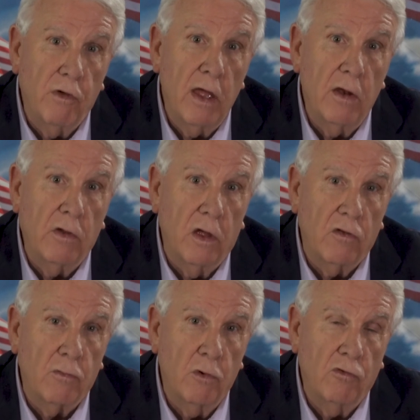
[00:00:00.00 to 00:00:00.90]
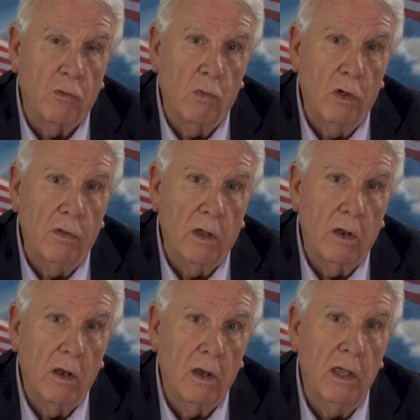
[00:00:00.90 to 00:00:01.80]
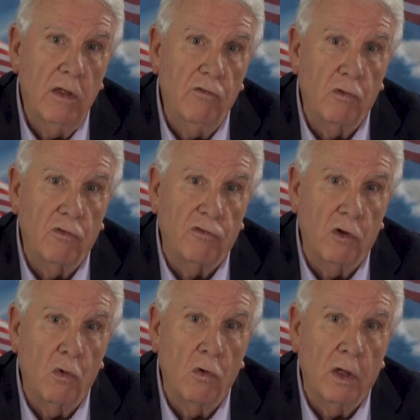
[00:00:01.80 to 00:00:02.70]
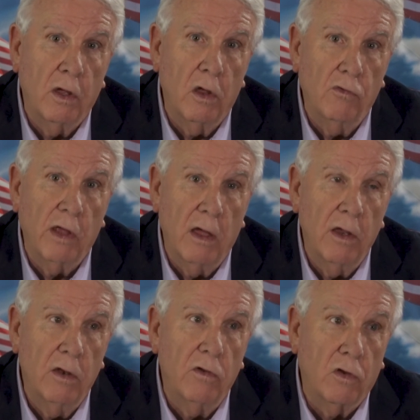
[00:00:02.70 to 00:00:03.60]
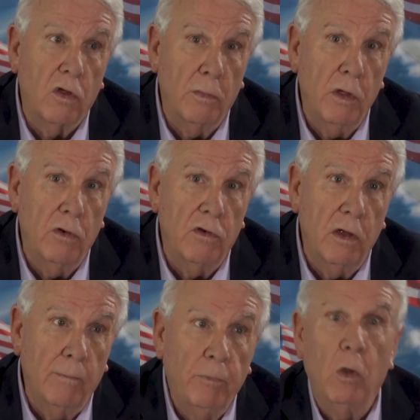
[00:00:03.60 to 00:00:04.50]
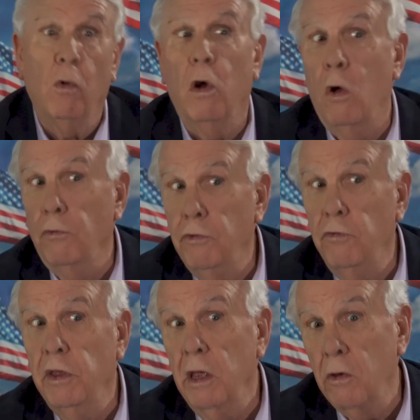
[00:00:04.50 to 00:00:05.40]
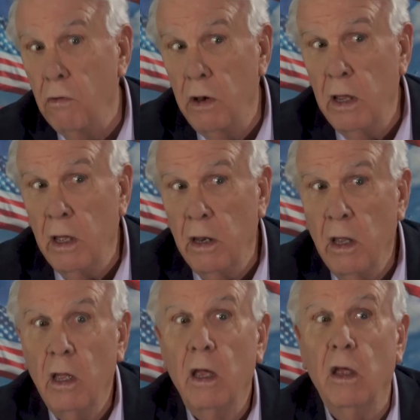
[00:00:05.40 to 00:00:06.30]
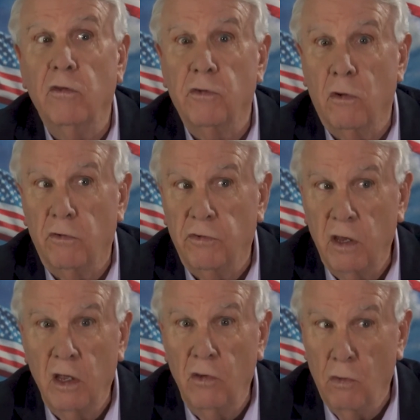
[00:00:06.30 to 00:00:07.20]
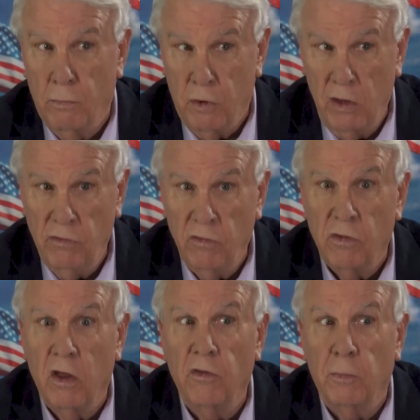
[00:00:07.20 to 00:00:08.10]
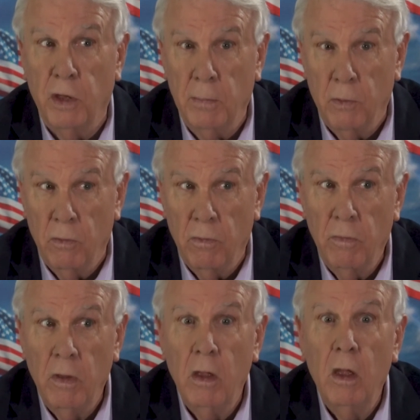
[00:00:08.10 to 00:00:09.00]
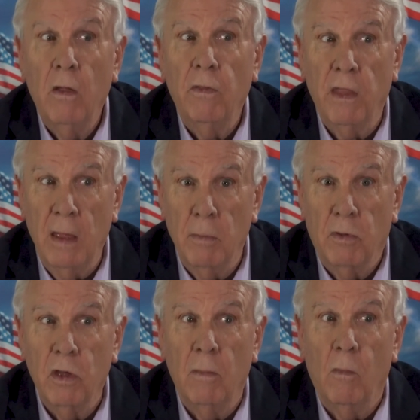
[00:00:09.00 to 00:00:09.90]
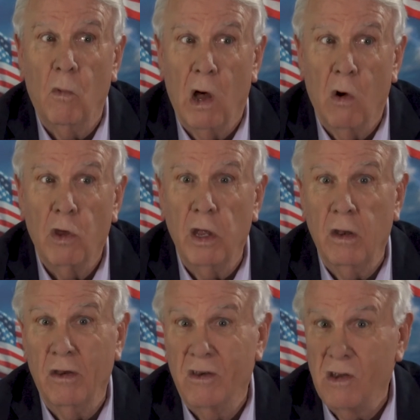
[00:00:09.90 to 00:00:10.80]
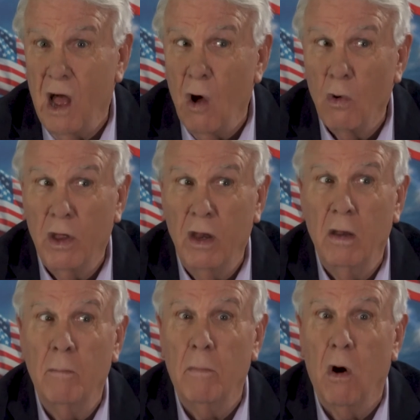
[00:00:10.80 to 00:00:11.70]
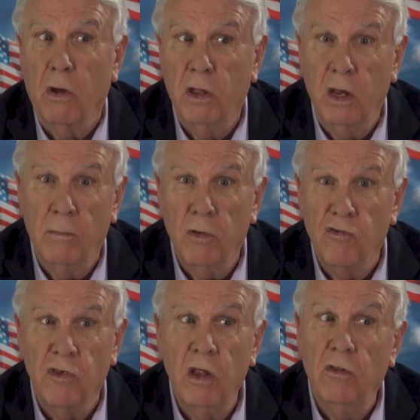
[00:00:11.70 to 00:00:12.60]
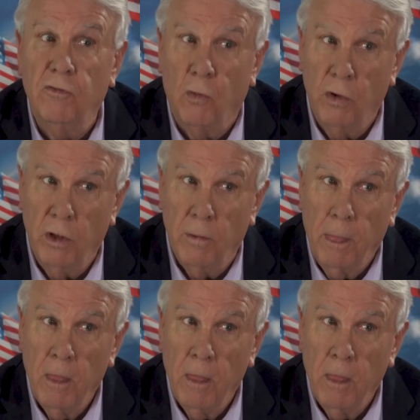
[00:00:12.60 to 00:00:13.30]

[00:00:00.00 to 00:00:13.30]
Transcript: fan customer is the one that leaves your store and goes out into the community or onto the internet and starts singing your praises to other people. They become walking, talking, marketing machines for you.